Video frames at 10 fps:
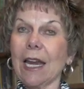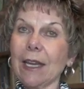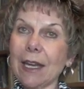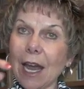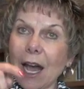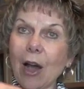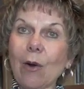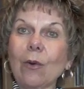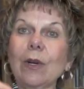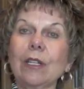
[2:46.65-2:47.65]
And
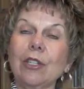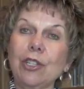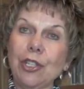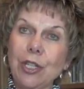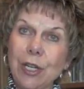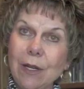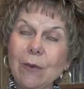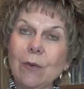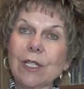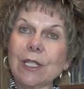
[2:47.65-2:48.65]
now
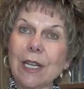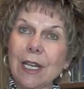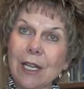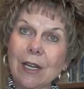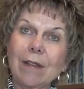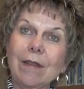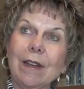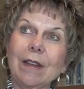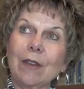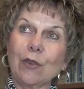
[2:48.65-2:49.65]
she was
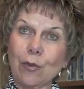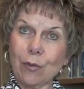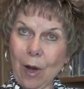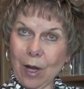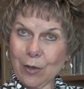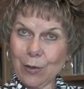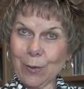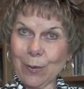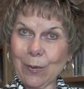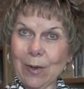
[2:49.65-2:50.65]
in
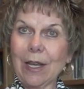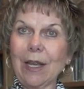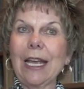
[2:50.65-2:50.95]
Toronto.